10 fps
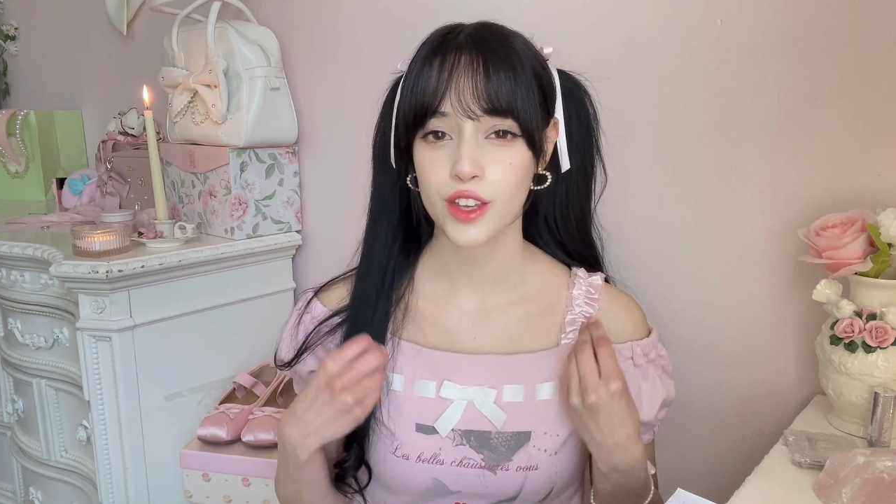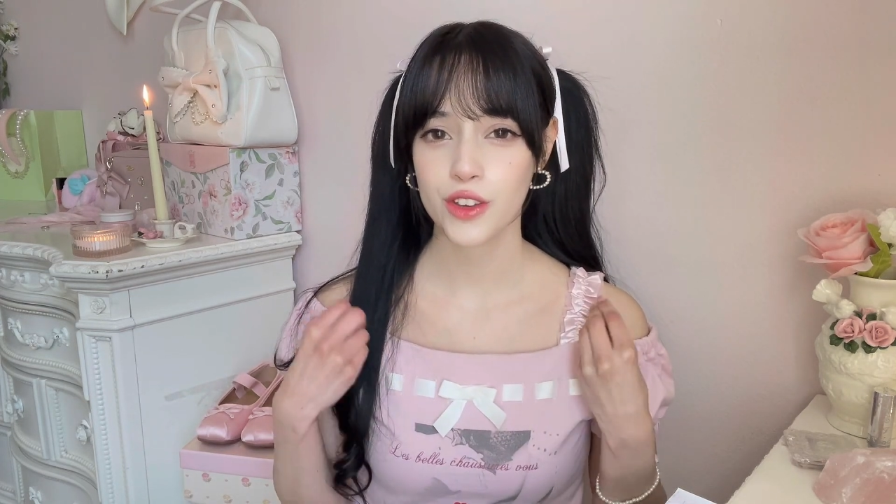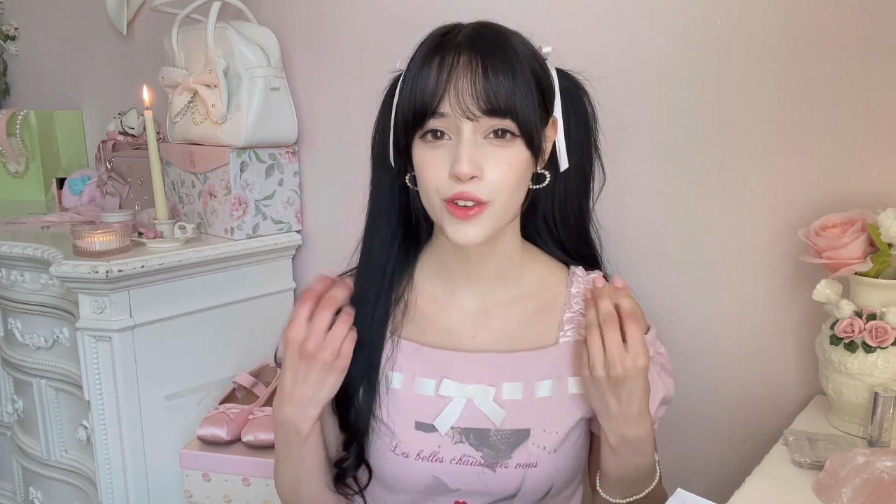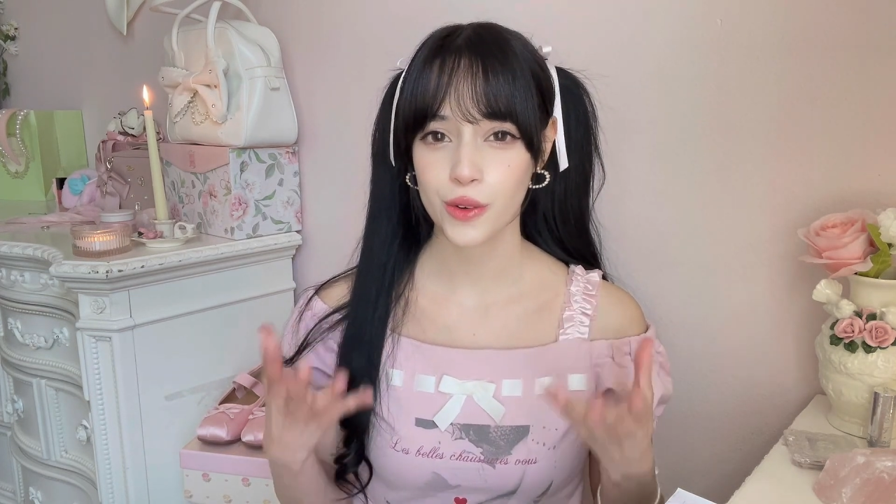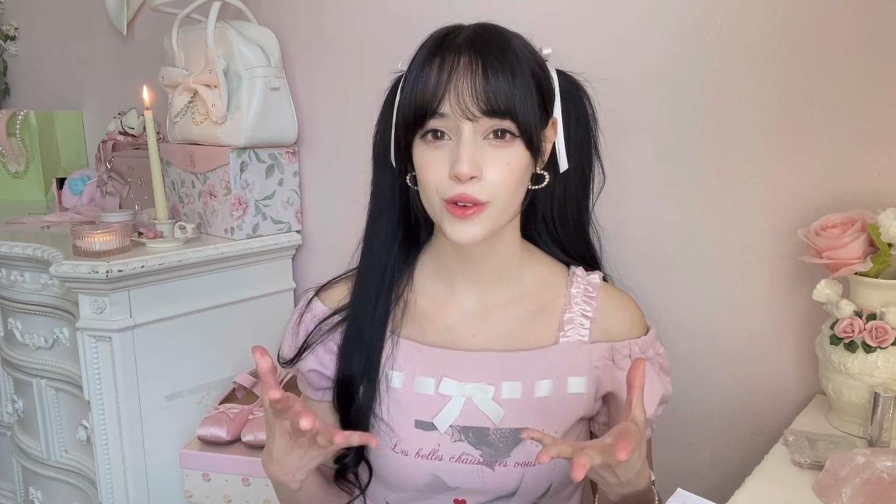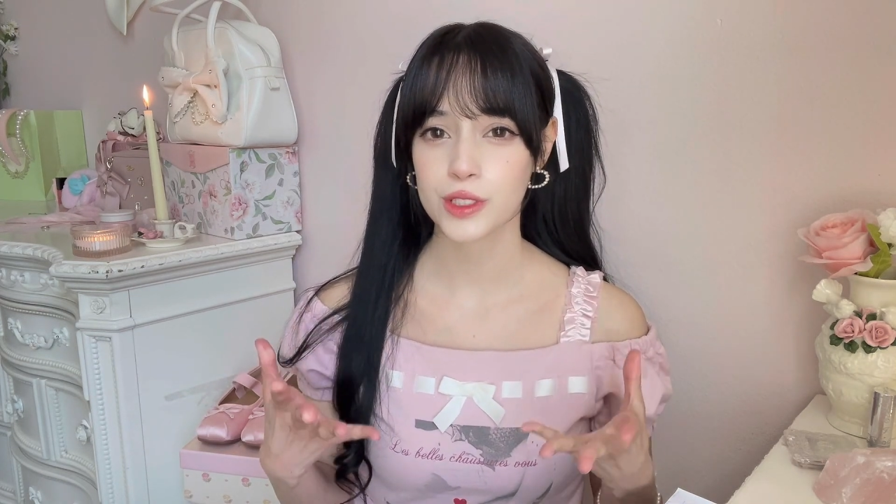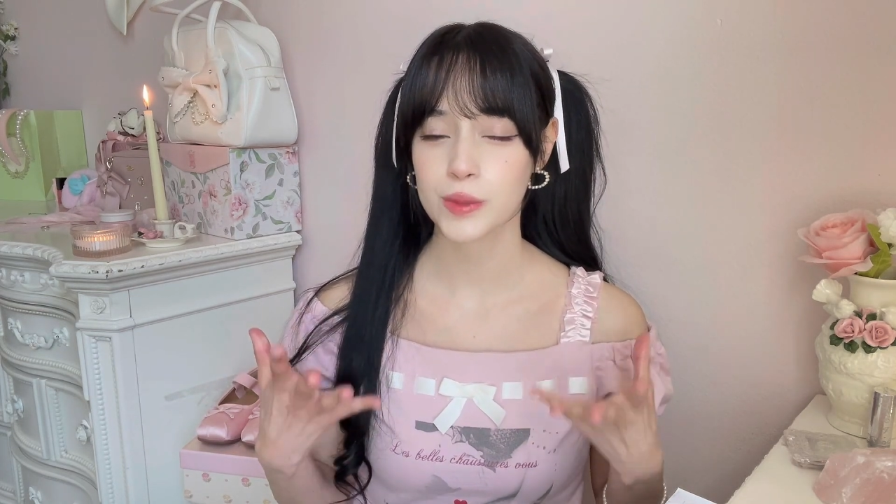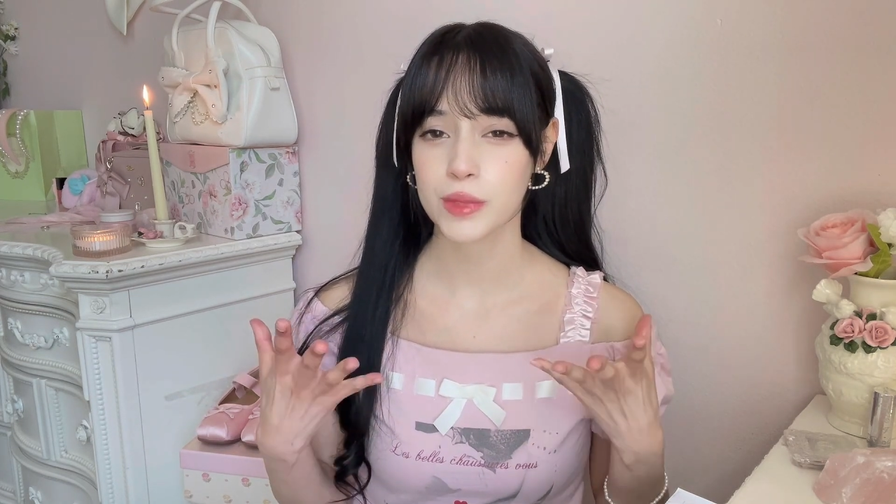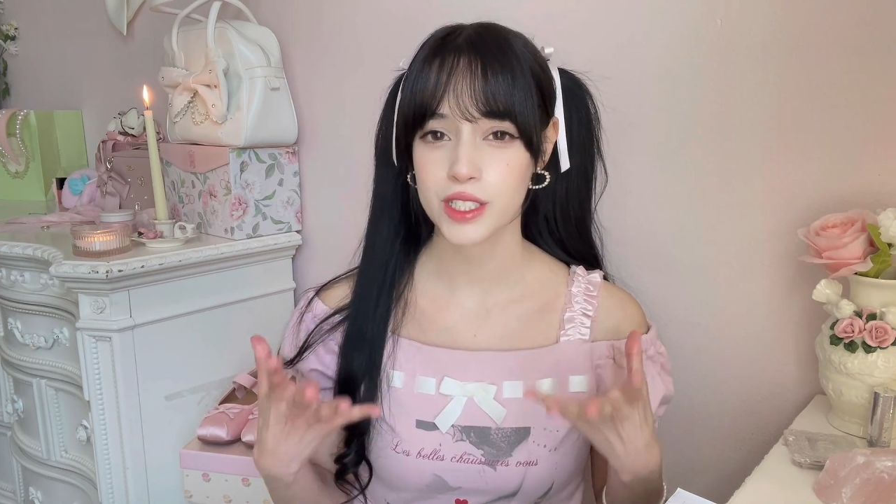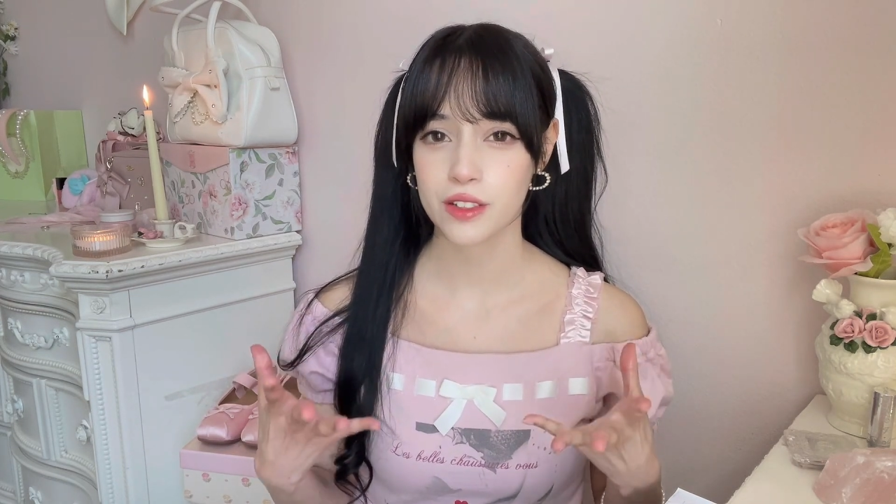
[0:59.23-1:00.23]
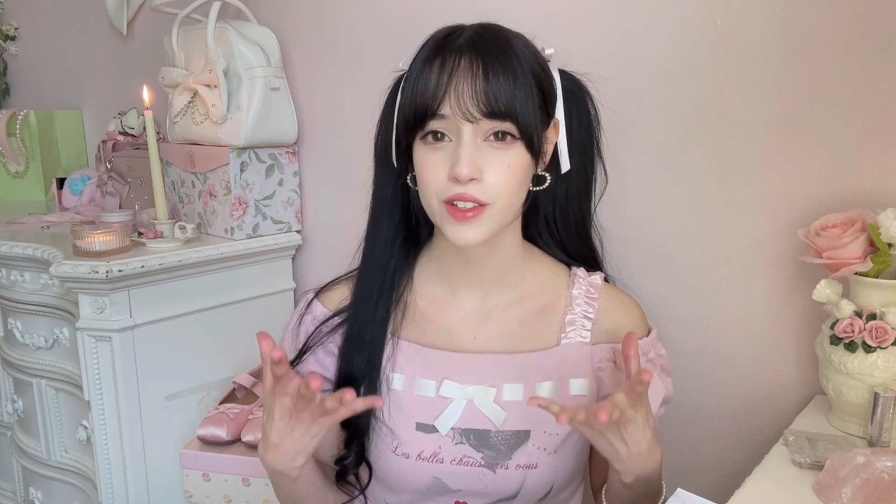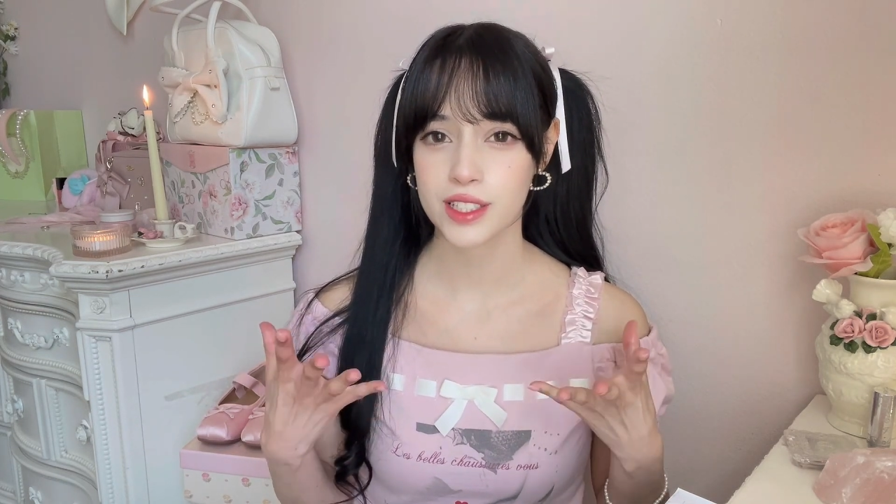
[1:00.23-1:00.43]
your specific